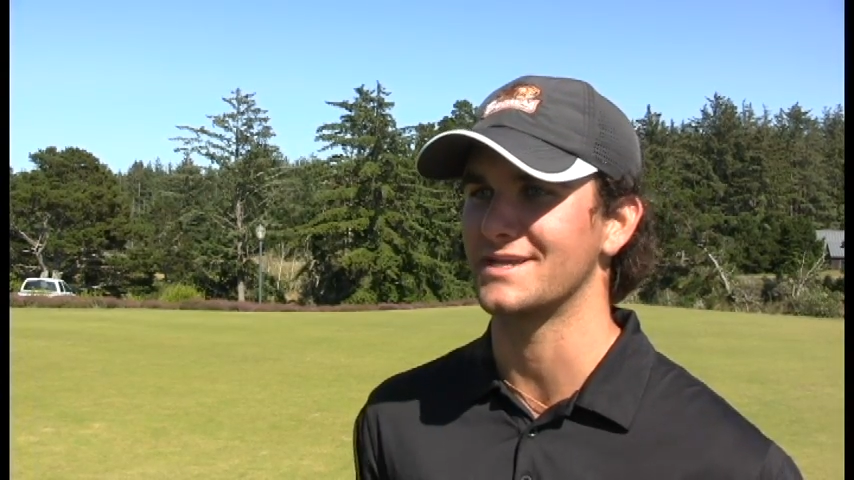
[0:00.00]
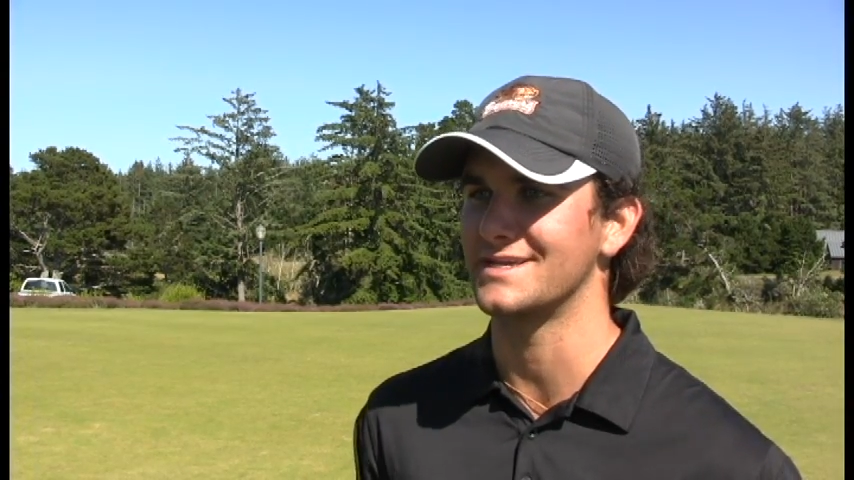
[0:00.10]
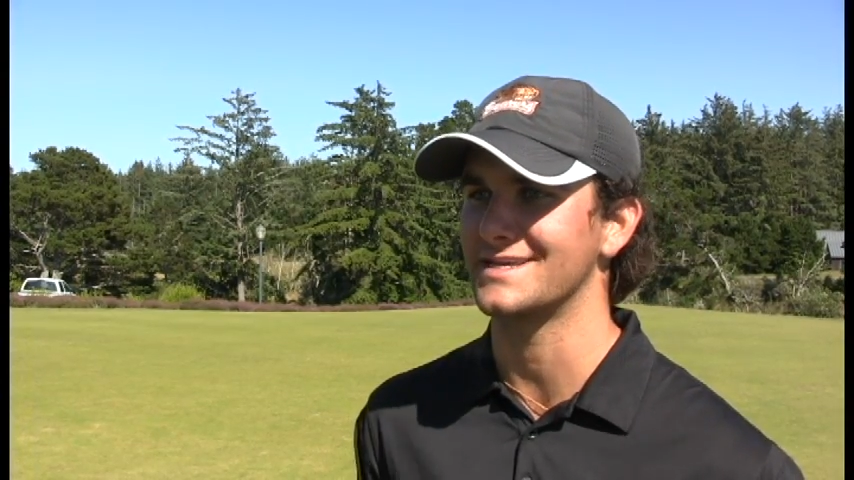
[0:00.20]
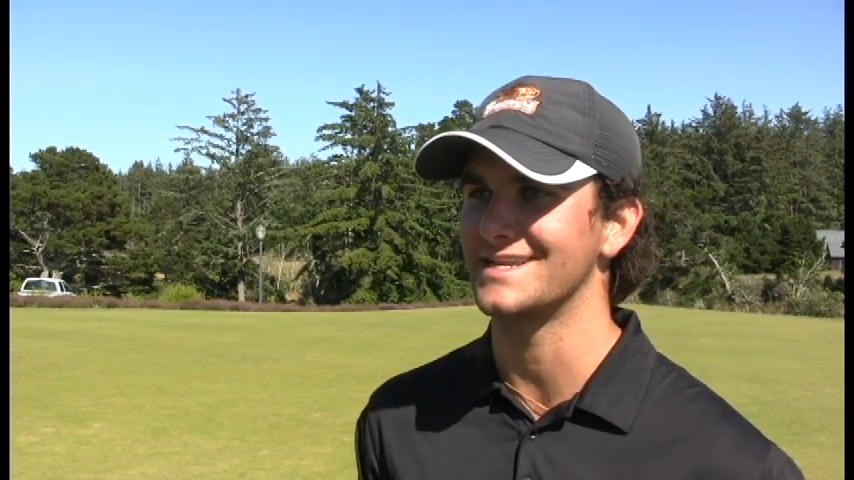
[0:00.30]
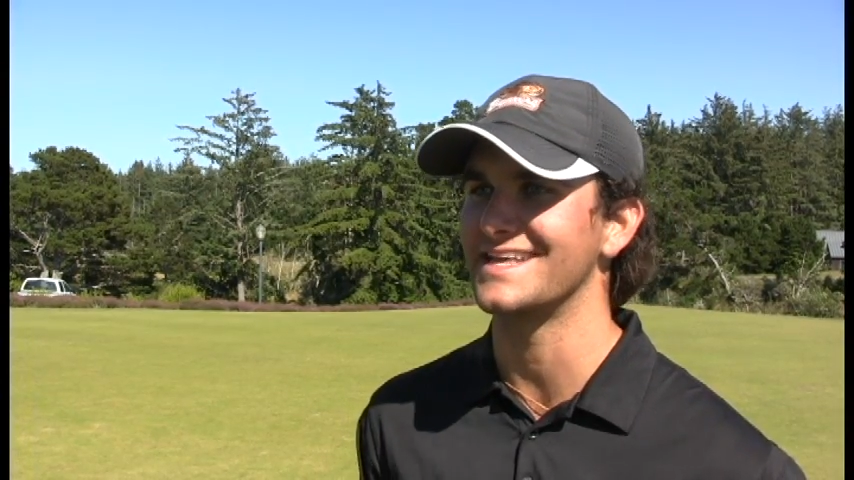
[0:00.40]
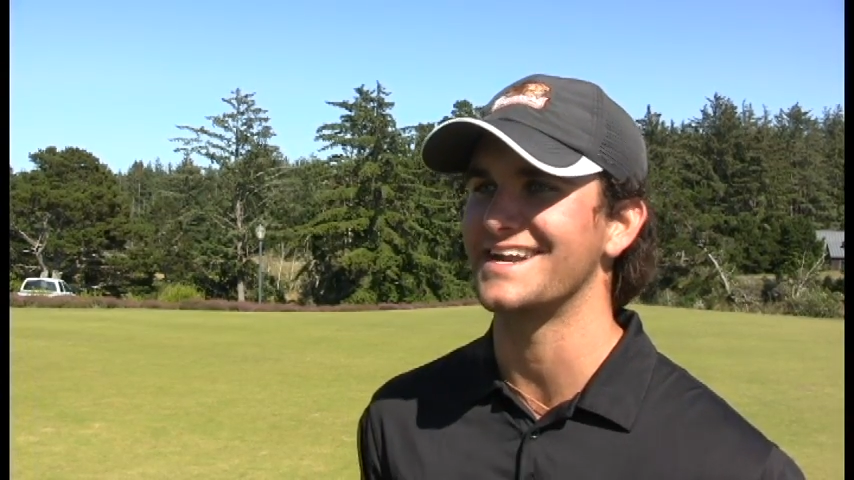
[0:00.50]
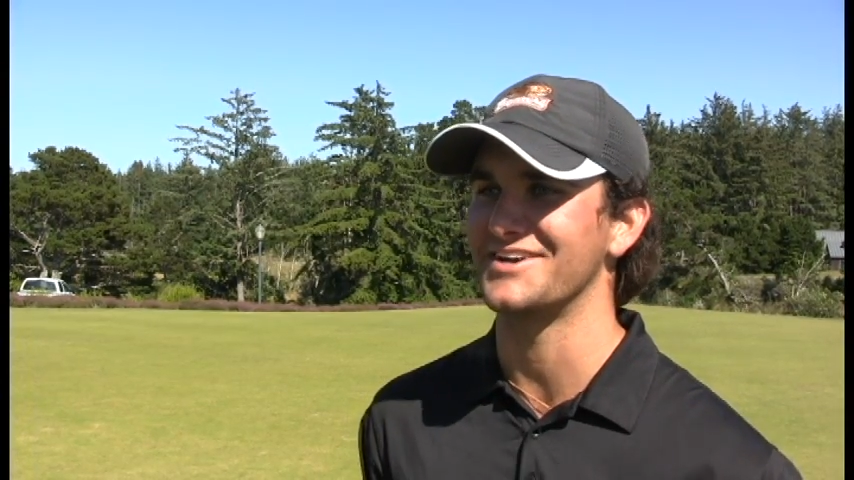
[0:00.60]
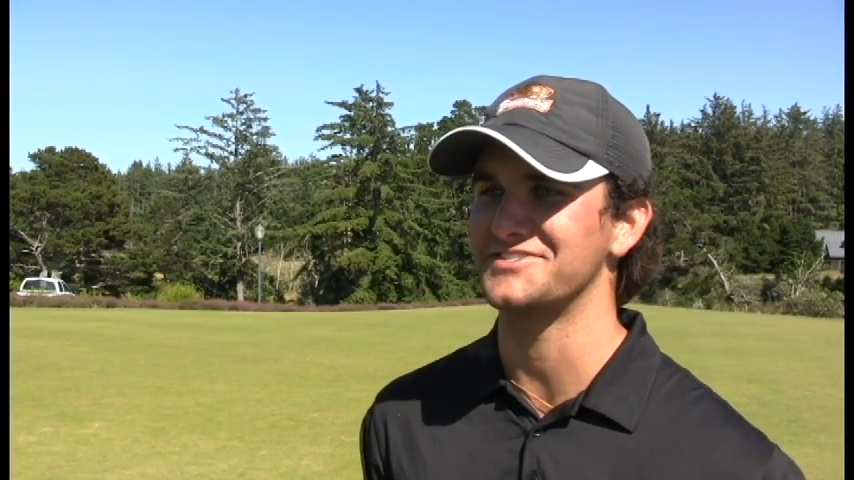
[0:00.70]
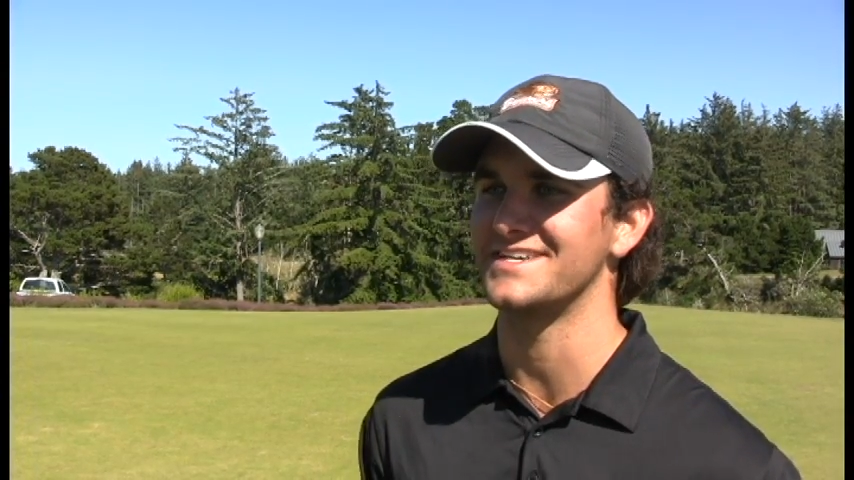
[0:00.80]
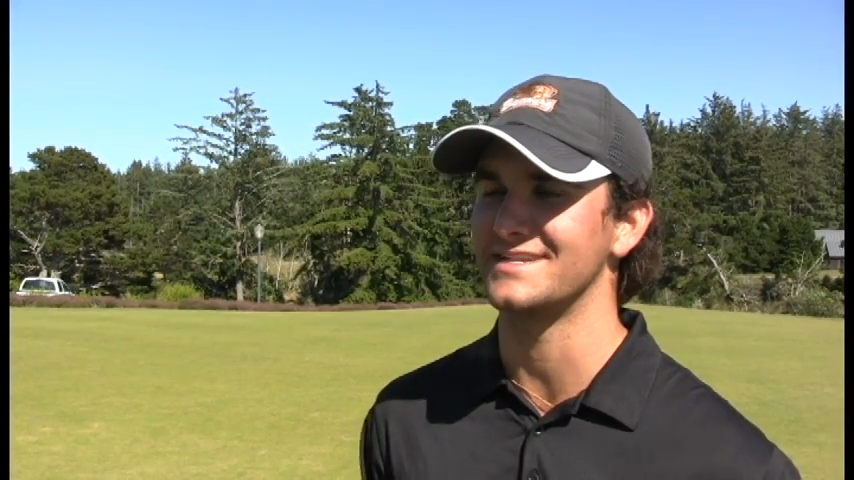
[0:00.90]
of kicking in and
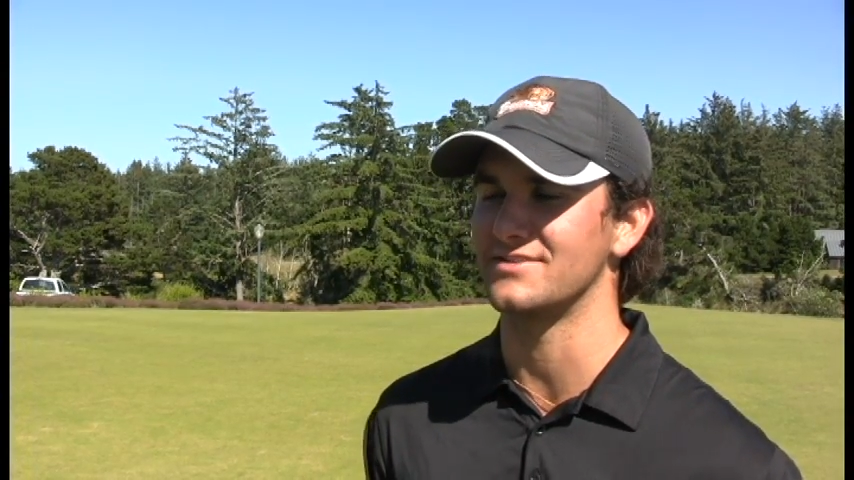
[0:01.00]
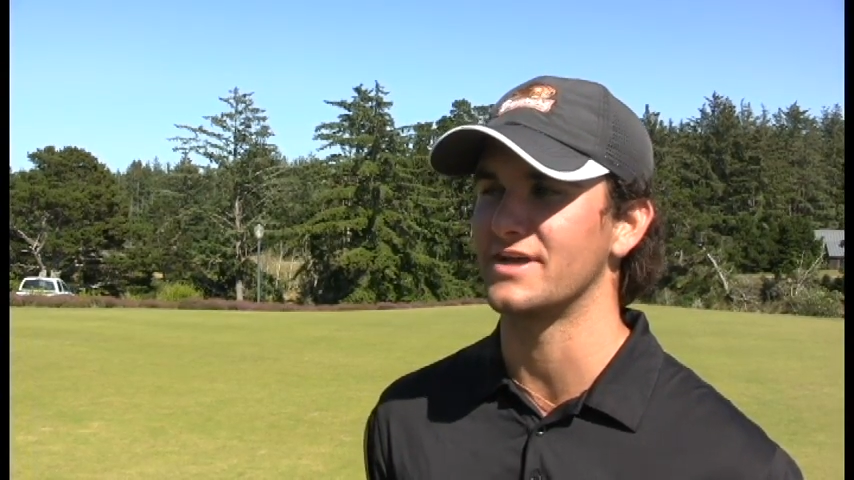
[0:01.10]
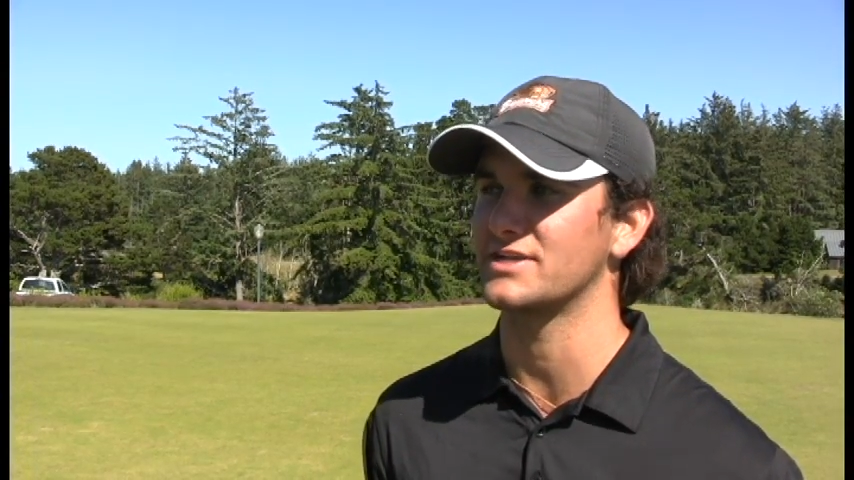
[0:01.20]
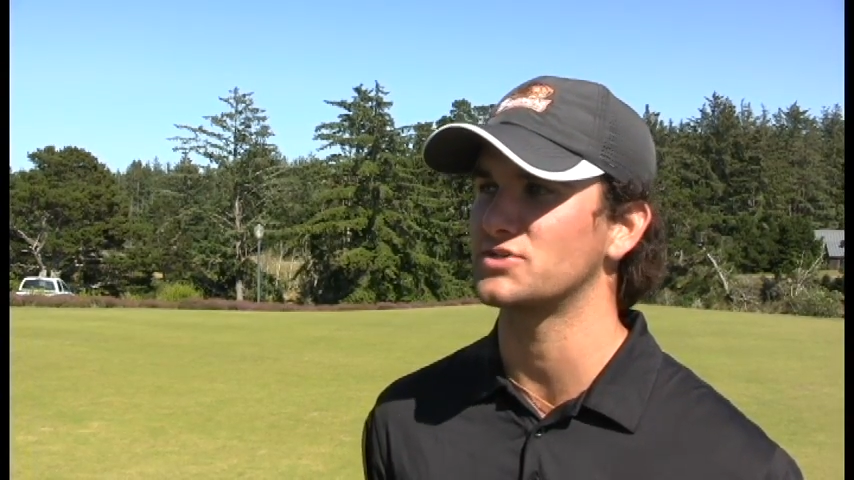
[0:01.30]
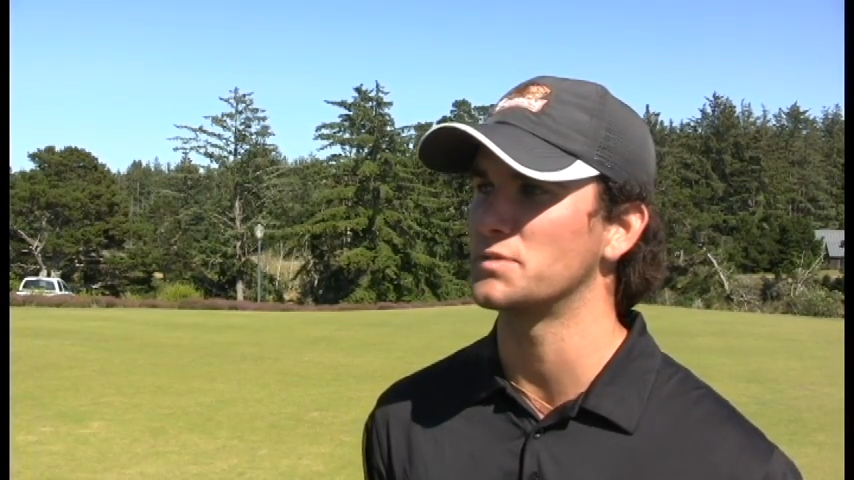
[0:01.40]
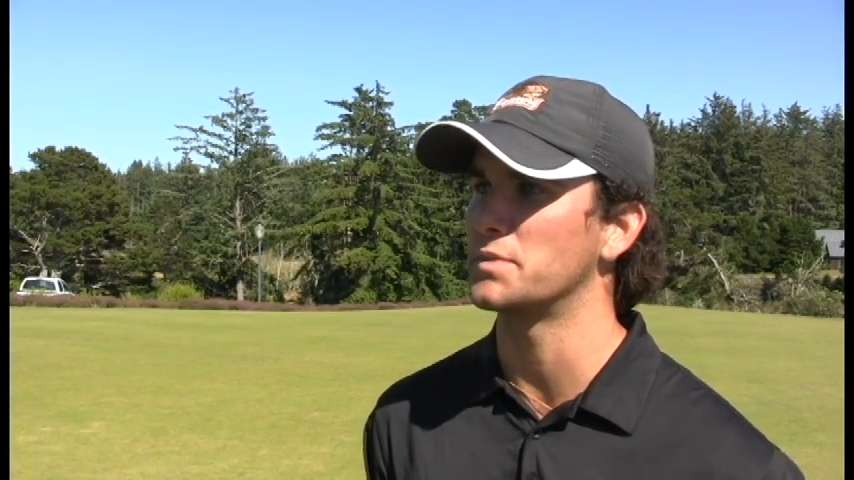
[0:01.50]
I was hitting a little extra.